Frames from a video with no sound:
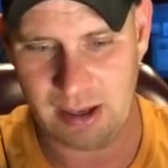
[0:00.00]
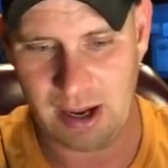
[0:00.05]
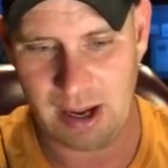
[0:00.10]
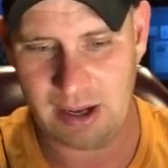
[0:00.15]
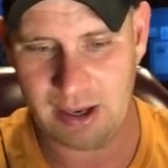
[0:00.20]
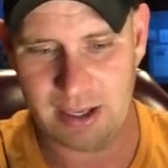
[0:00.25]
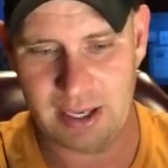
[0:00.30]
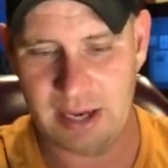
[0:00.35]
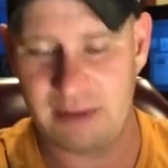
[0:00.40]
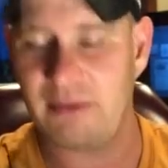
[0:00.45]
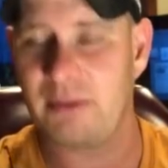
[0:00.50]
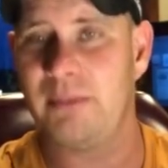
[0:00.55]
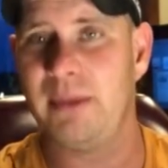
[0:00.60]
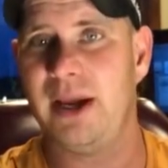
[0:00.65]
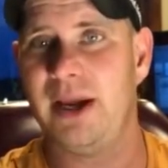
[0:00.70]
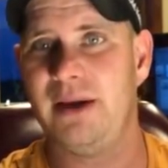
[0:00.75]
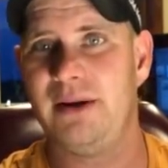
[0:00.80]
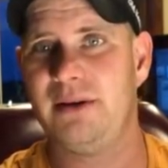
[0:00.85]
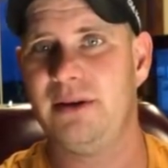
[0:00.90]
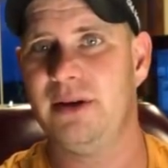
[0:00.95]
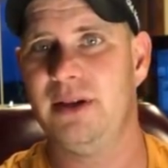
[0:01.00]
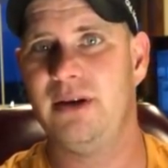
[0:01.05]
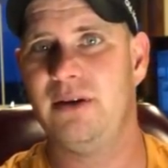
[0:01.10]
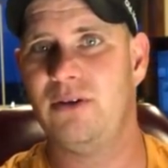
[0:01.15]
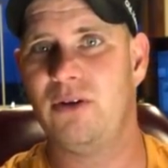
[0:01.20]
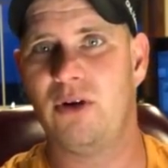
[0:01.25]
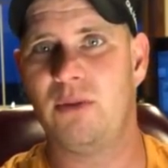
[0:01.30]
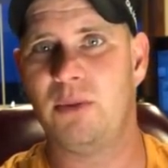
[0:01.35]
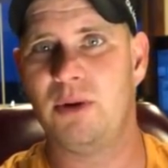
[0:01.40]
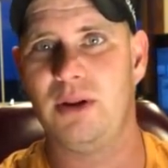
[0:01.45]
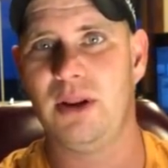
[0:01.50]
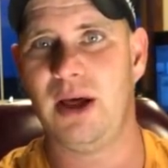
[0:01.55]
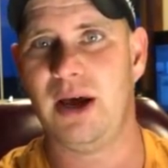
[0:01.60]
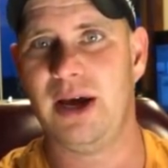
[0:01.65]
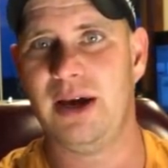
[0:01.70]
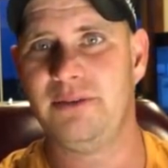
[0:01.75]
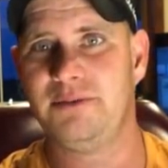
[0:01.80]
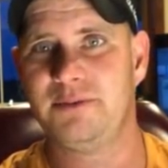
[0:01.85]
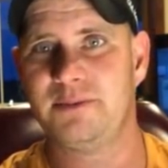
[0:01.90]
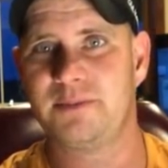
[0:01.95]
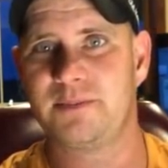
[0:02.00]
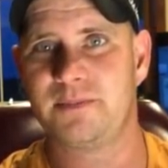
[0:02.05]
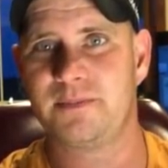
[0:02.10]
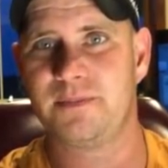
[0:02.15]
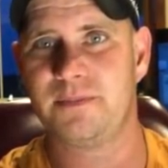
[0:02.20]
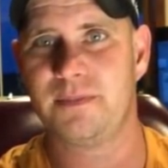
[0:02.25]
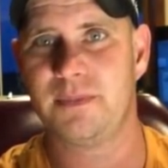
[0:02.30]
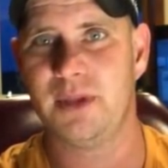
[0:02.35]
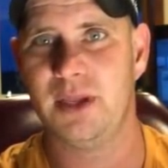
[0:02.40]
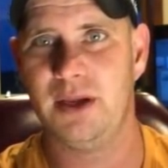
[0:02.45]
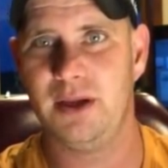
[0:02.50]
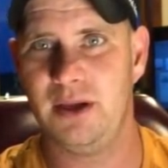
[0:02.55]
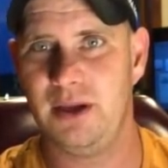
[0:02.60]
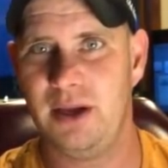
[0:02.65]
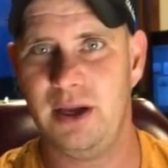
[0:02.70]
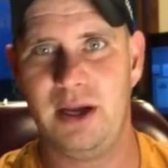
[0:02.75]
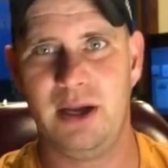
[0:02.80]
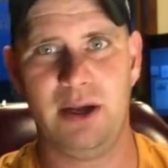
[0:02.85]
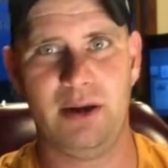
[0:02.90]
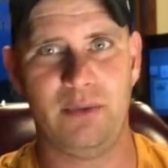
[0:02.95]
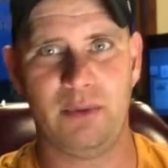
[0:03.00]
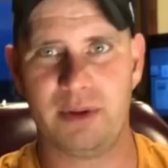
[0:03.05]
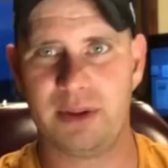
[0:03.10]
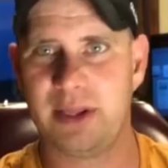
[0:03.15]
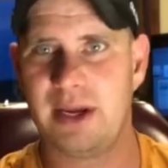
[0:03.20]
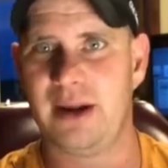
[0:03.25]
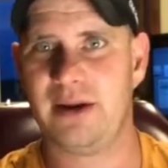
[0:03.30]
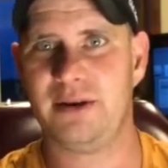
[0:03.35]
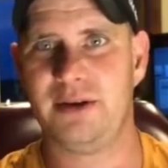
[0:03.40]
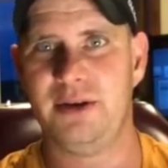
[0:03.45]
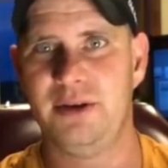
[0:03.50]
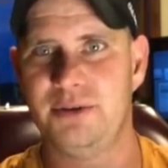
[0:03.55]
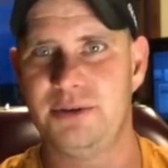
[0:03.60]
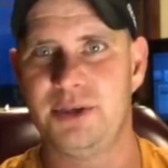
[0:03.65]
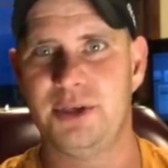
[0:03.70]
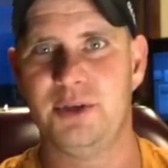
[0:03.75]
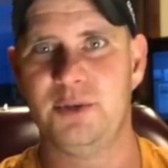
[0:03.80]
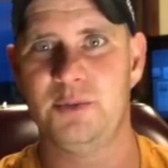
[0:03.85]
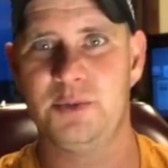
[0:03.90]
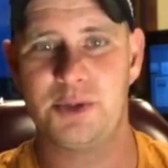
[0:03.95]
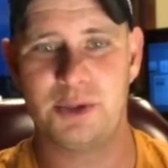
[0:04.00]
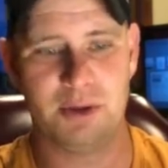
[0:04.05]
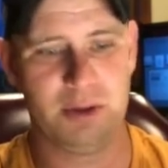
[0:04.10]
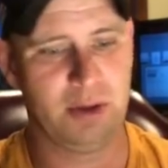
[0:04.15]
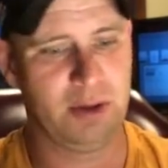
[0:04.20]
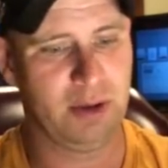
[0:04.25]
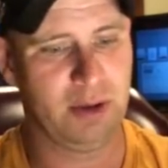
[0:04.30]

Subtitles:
I'd have never met in a normal life without YouTubes.